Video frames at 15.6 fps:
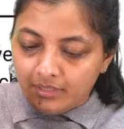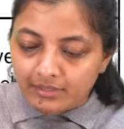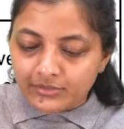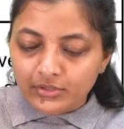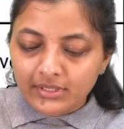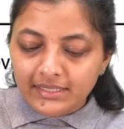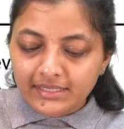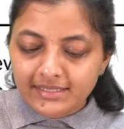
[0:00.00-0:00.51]

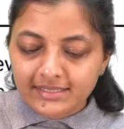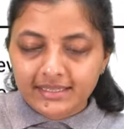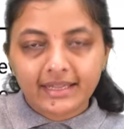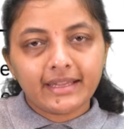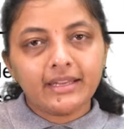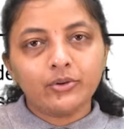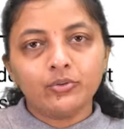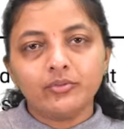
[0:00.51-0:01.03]
So let's
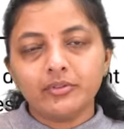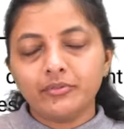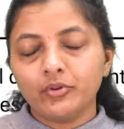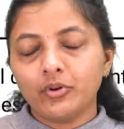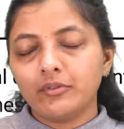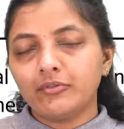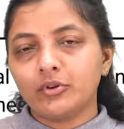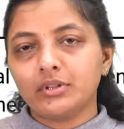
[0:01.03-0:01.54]
take an
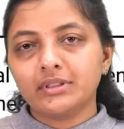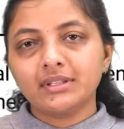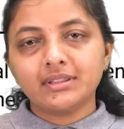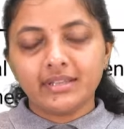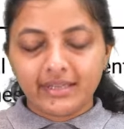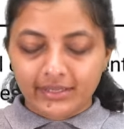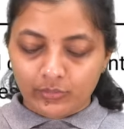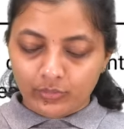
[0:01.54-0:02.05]
overview of all the
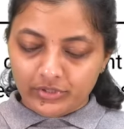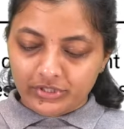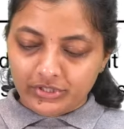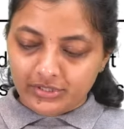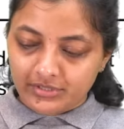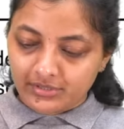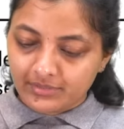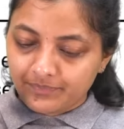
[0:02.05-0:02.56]
three
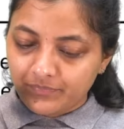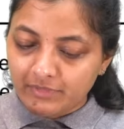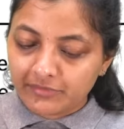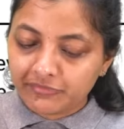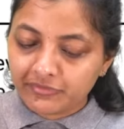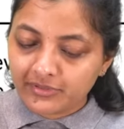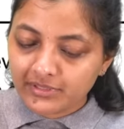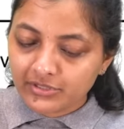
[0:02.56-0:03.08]
questions. The
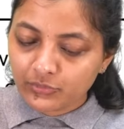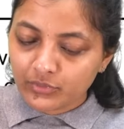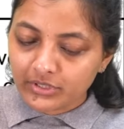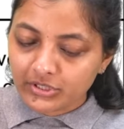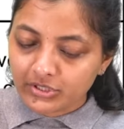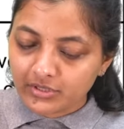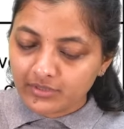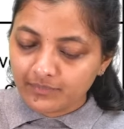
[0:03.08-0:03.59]
first
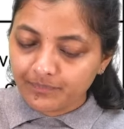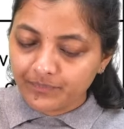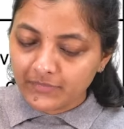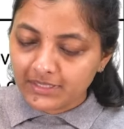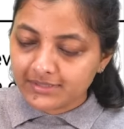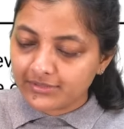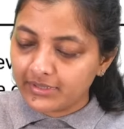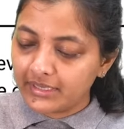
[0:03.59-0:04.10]
question
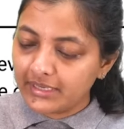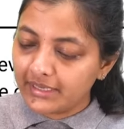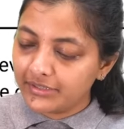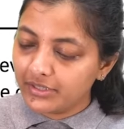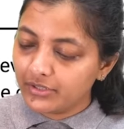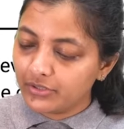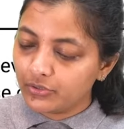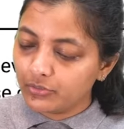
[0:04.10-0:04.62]
is
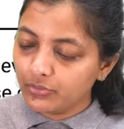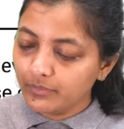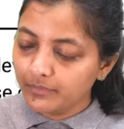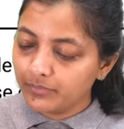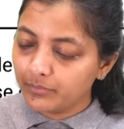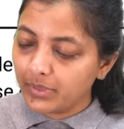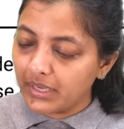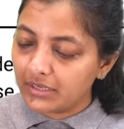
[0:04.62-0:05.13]
related to
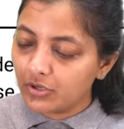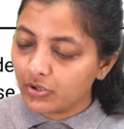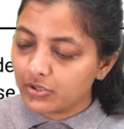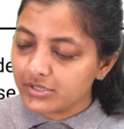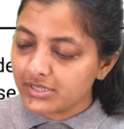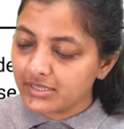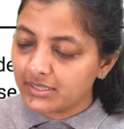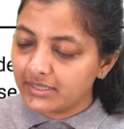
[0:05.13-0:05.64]

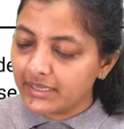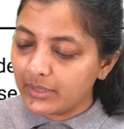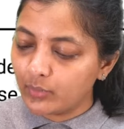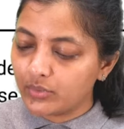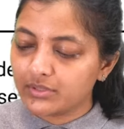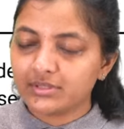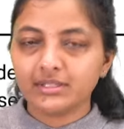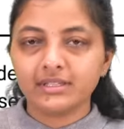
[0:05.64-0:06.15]
Biological
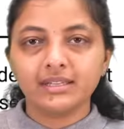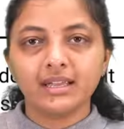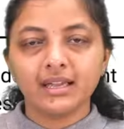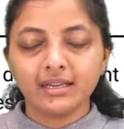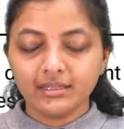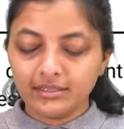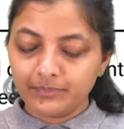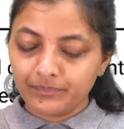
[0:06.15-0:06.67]
Diversity
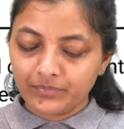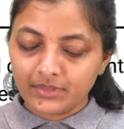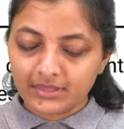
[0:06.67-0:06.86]
Act.